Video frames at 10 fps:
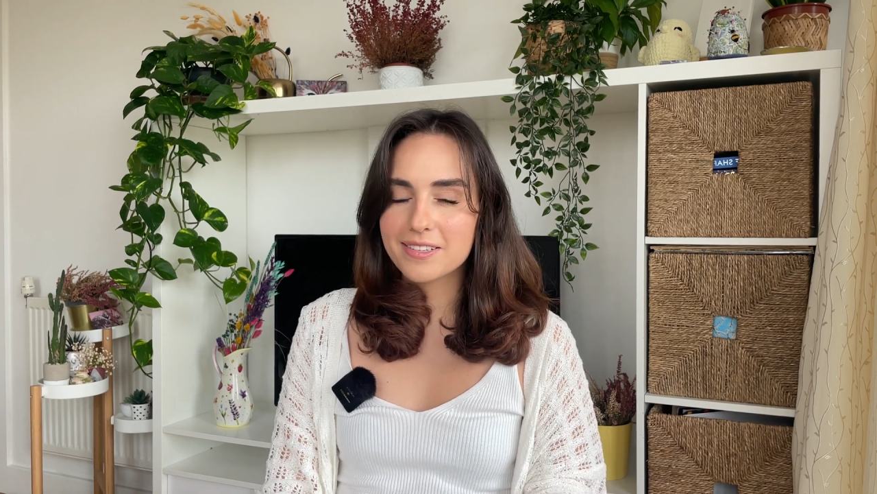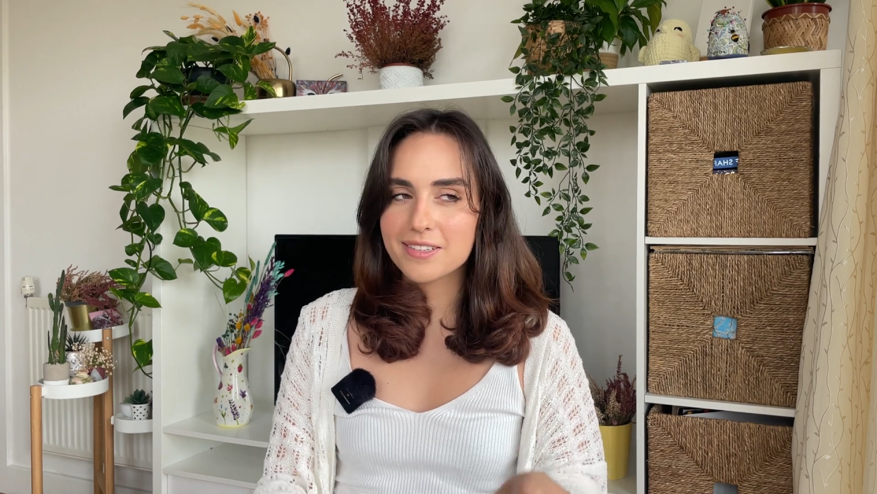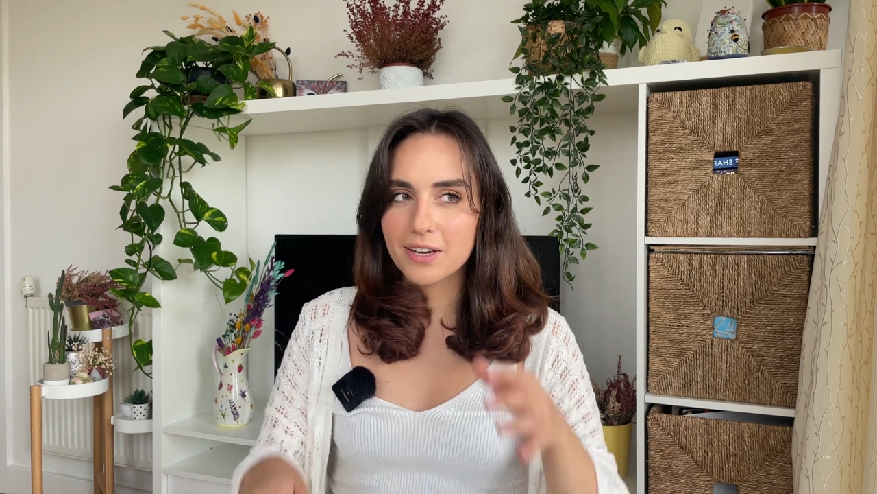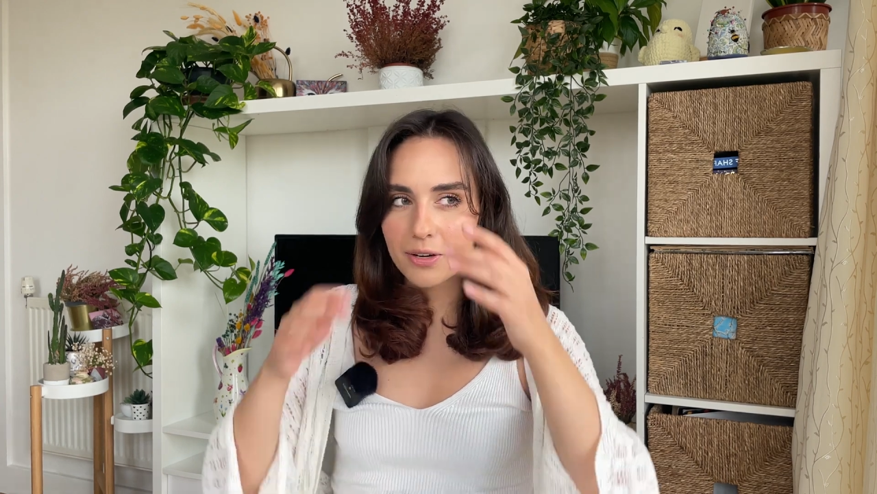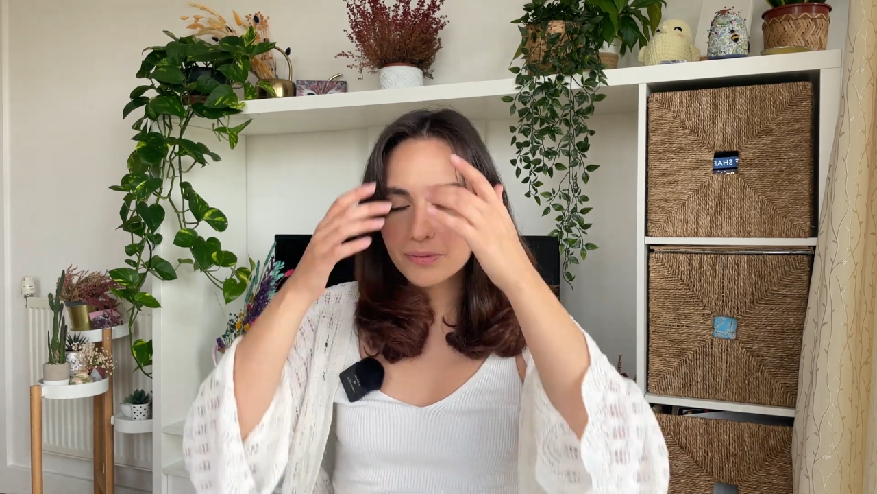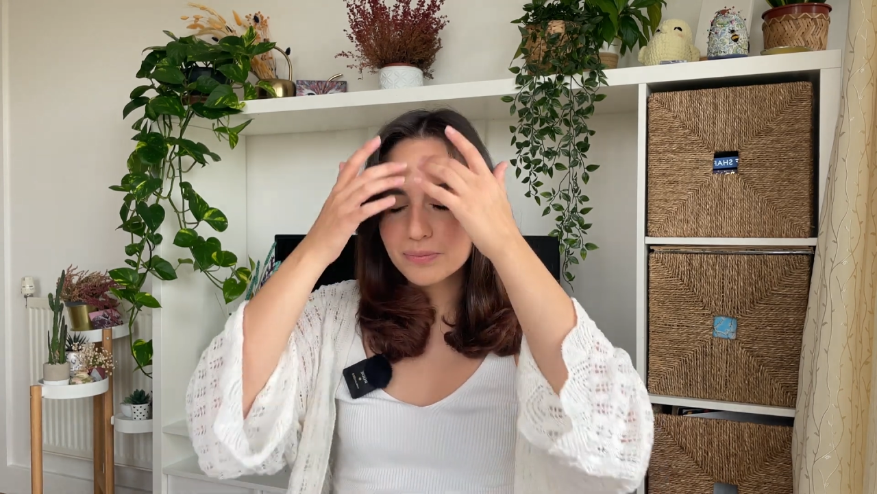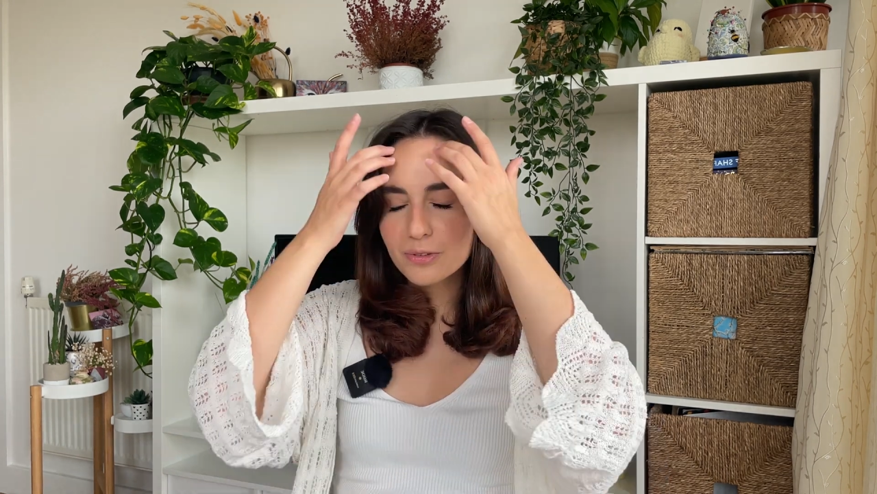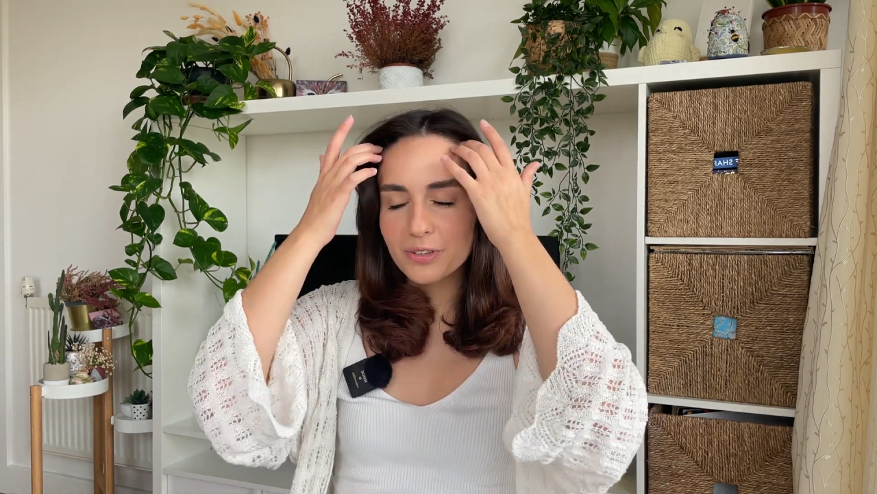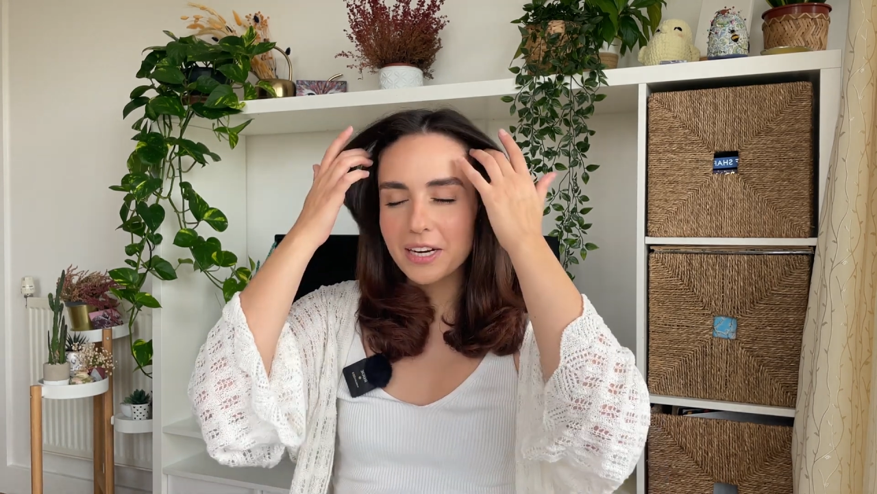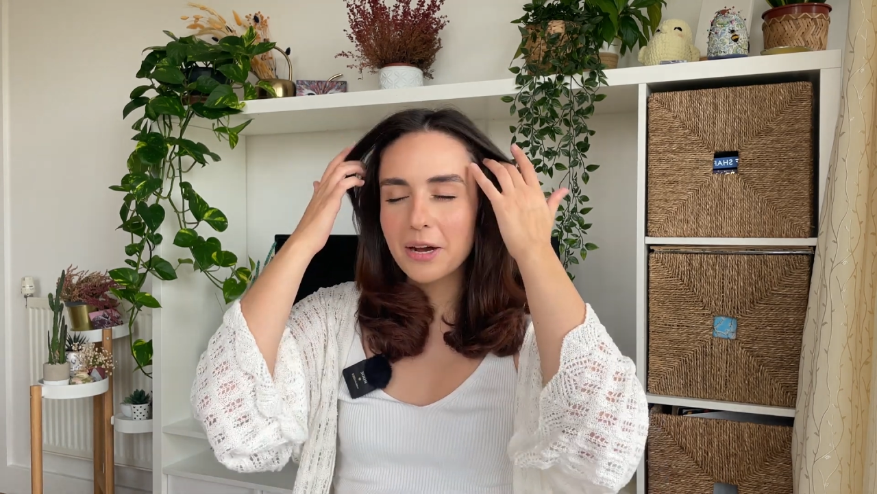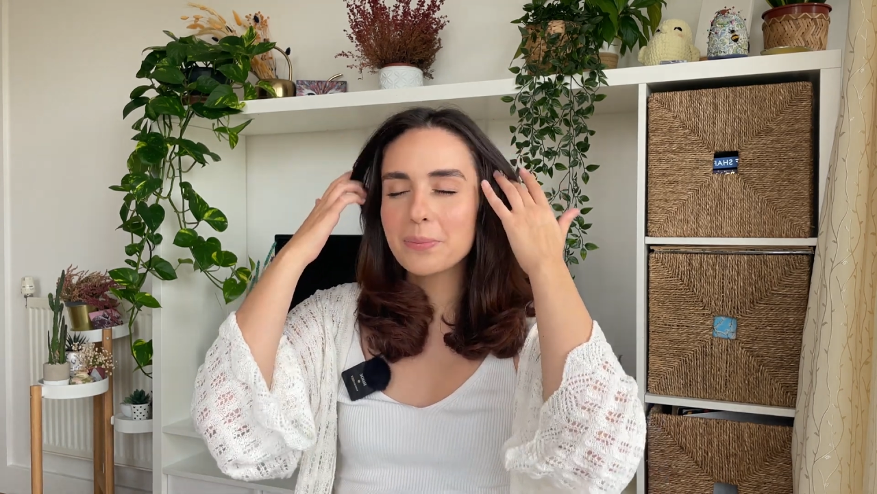So for now,